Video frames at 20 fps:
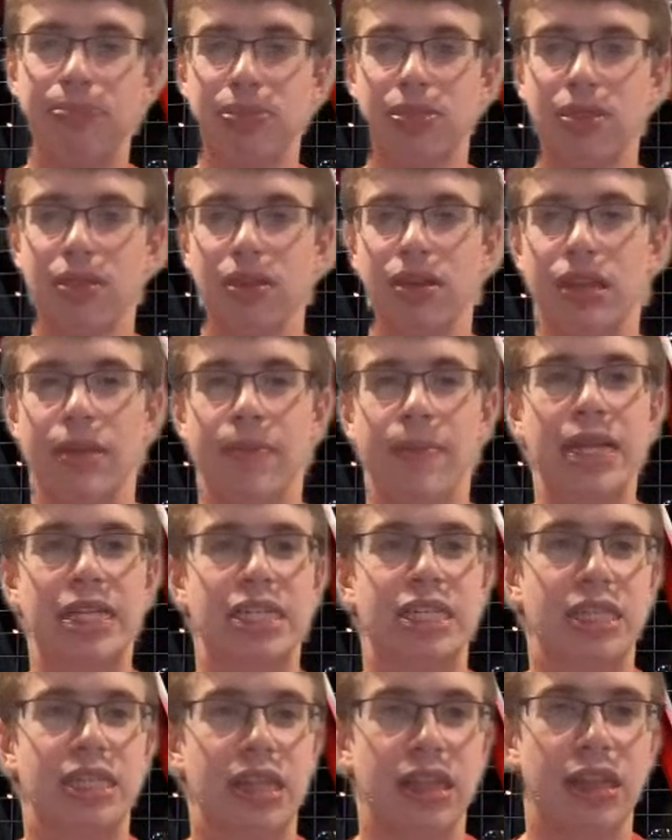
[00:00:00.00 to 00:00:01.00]
the
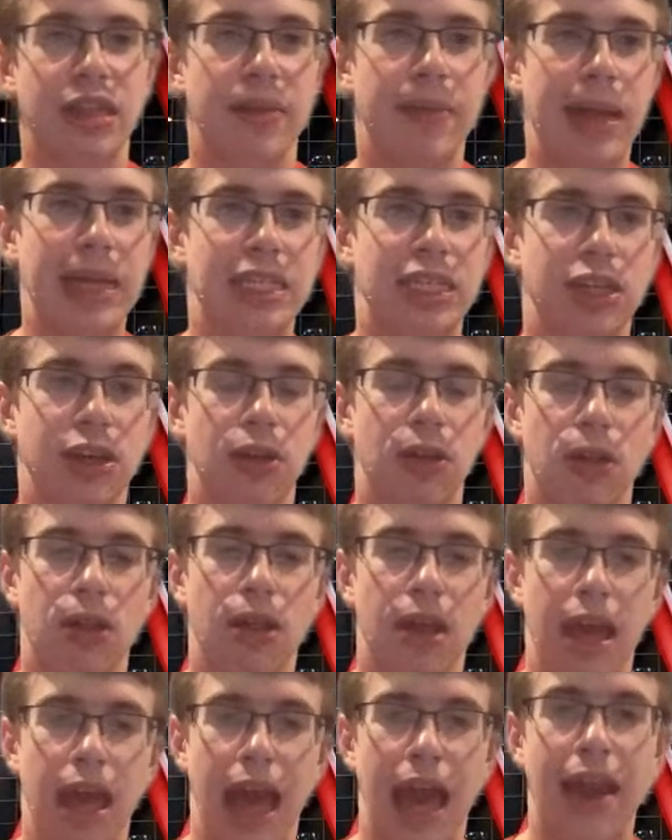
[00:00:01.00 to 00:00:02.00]
Mets still
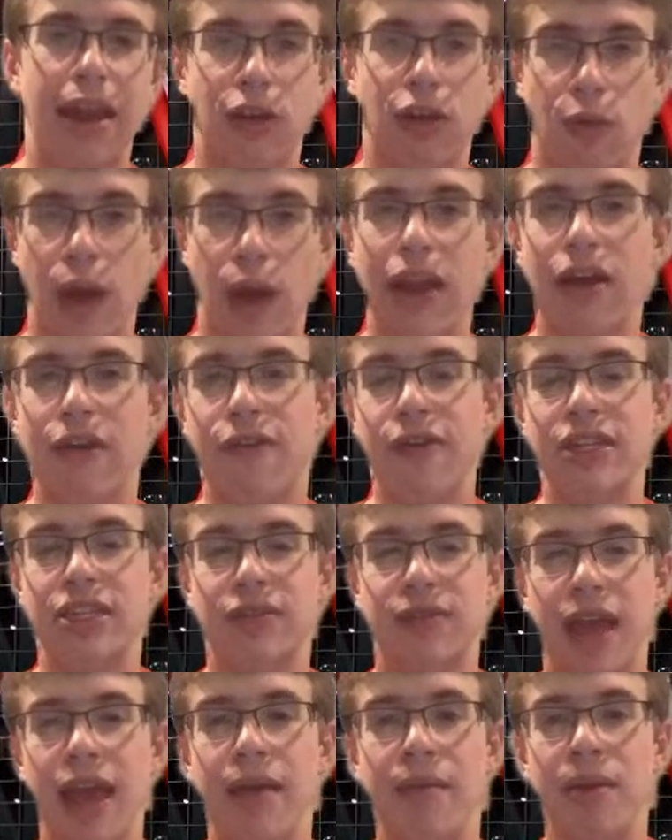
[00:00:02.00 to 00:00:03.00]
had a great offensive
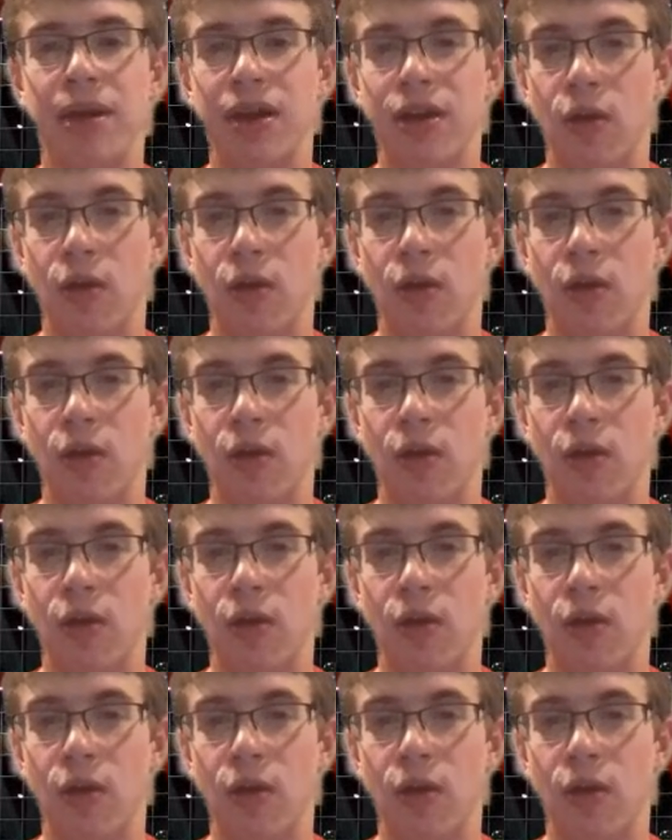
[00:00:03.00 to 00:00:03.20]
game,